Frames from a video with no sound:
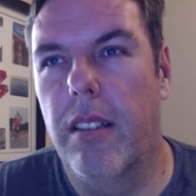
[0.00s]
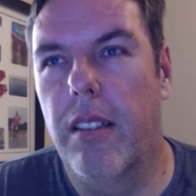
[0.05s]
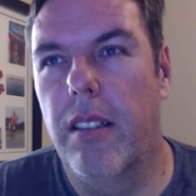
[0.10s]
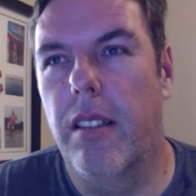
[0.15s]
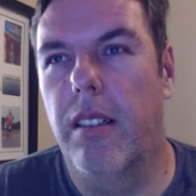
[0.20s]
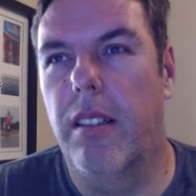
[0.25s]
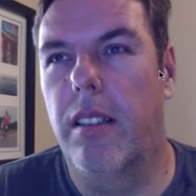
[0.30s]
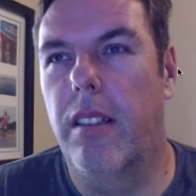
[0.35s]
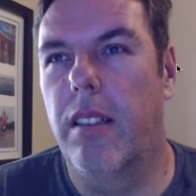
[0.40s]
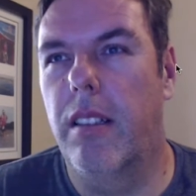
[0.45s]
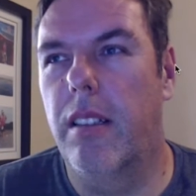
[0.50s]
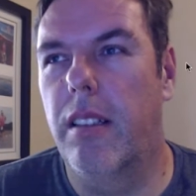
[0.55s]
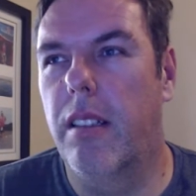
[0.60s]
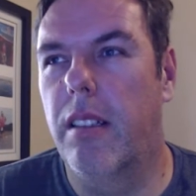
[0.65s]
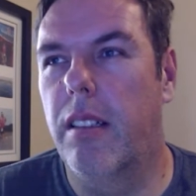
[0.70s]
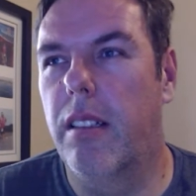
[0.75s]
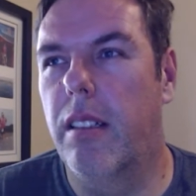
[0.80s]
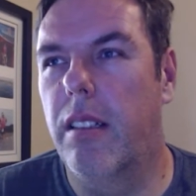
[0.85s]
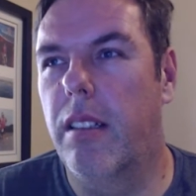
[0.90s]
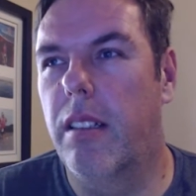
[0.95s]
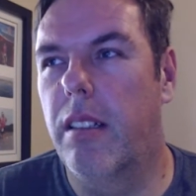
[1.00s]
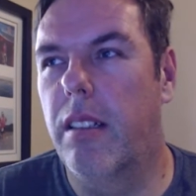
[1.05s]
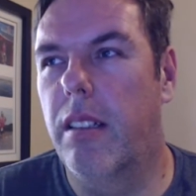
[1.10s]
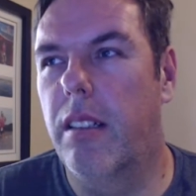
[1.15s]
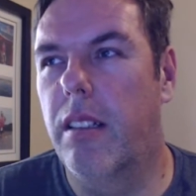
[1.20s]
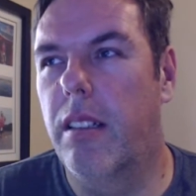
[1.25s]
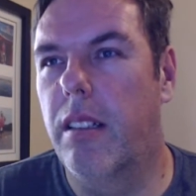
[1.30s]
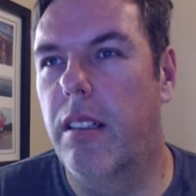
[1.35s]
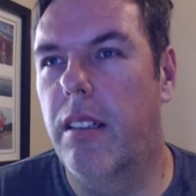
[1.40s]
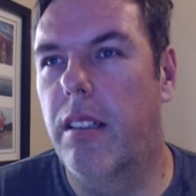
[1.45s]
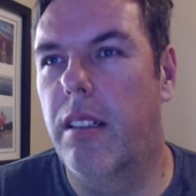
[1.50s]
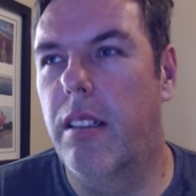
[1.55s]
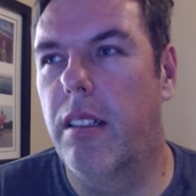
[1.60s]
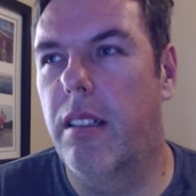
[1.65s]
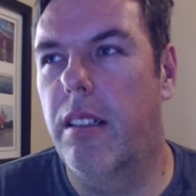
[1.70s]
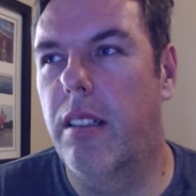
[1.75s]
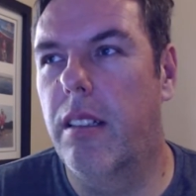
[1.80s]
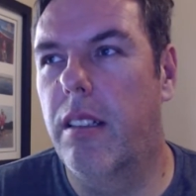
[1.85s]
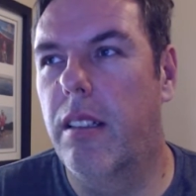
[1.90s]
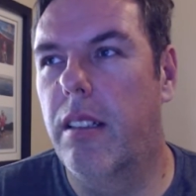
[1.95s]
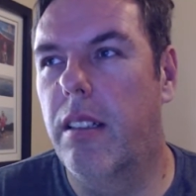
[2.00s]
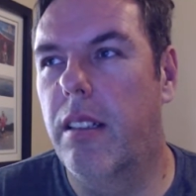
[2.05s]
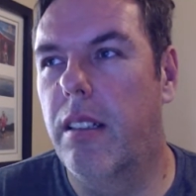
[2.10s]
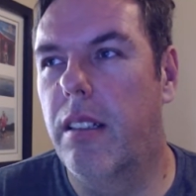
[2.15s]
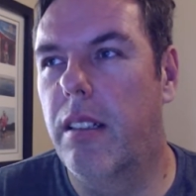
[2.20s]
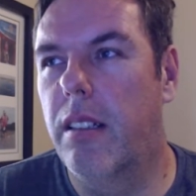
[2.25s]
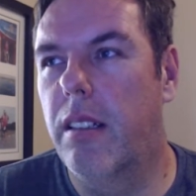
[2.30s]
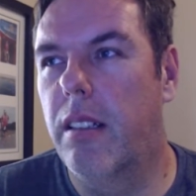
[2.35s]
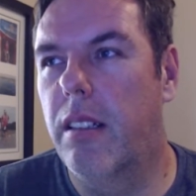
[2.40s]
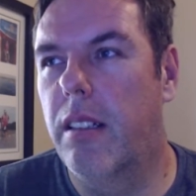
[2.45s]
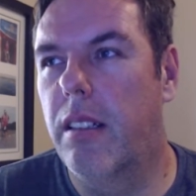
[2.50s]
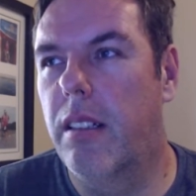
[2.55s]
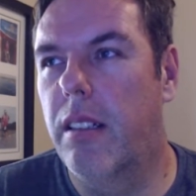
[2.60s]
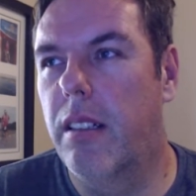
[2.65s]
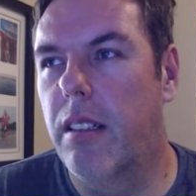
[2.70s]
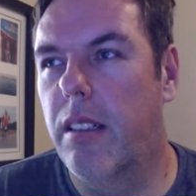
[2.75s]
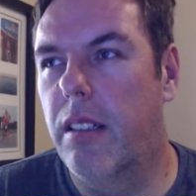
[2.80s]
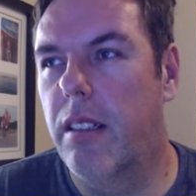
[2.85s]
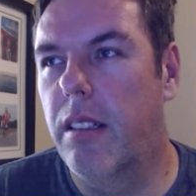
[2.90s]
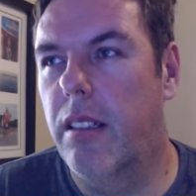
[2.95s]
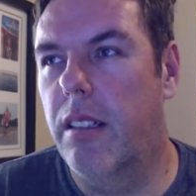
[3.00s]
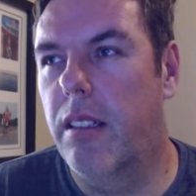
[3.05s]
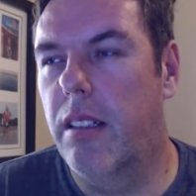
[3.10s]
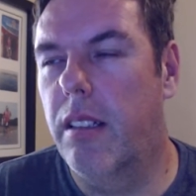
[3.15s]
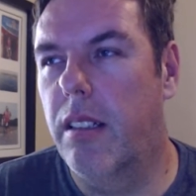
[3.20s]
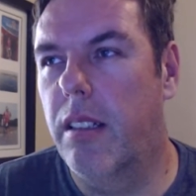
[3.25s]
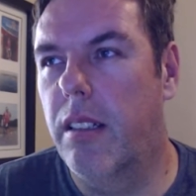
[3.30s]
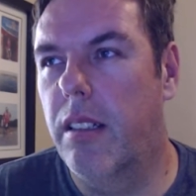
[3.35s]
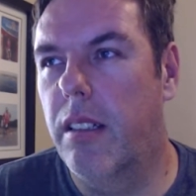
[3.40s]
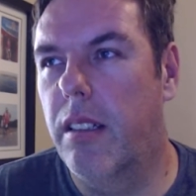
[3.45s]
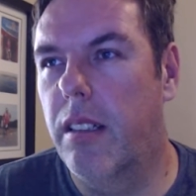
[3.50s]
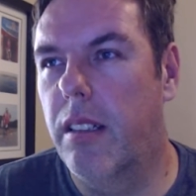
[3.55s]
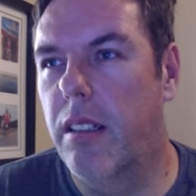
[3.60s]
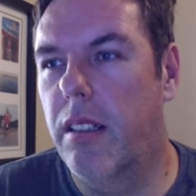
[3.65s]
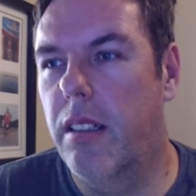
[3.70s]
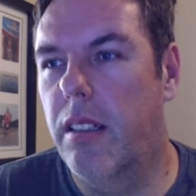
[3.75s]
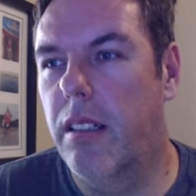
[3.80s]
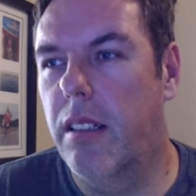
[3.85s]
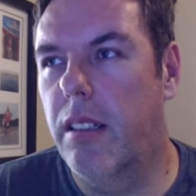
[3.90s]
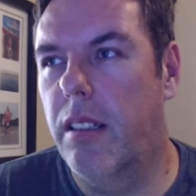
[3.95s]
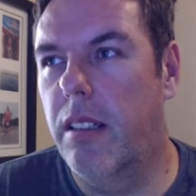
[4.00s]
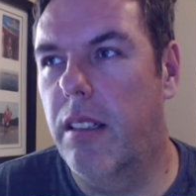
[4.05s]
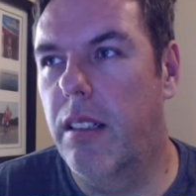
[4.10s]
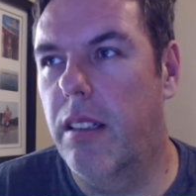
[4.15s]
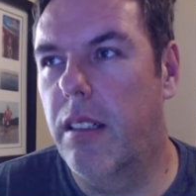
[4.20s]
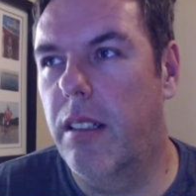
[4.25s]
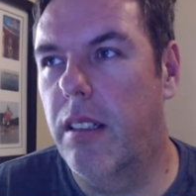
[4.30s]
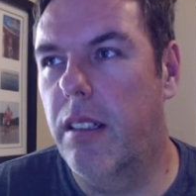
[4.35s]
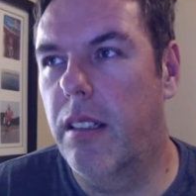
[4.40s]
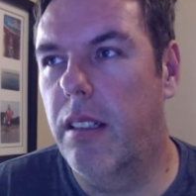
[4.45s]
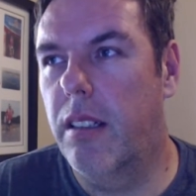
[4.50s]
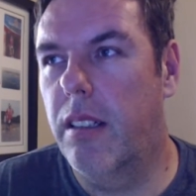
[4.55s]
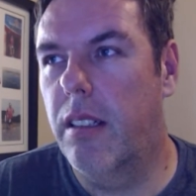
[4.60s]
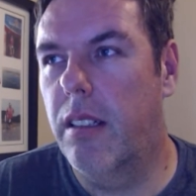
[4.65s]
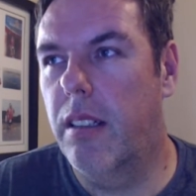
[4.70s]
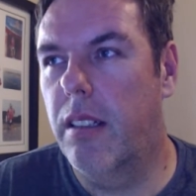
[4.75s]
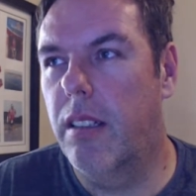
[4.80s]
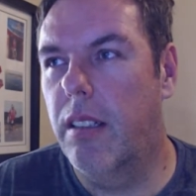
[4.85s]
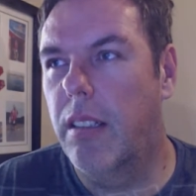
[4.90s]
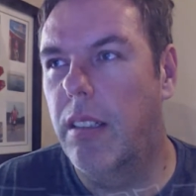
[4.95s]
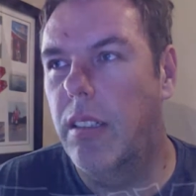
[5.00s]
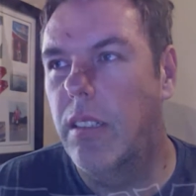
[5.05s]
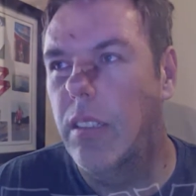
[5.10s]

chat to people before the webinar. What I like to do is have that chat roll going before the webinar,